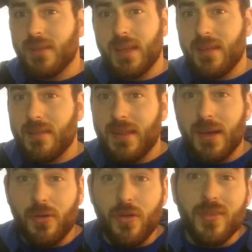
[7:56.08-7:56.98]
they
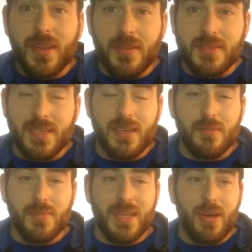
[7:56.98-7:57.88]
don't know that they're sending
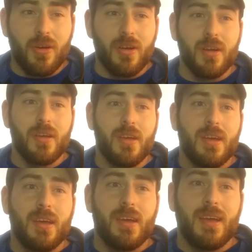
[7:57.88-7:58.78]
them, but they are.
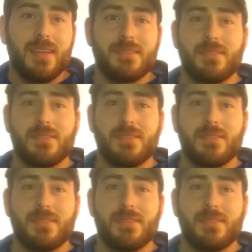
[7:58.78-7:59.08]
And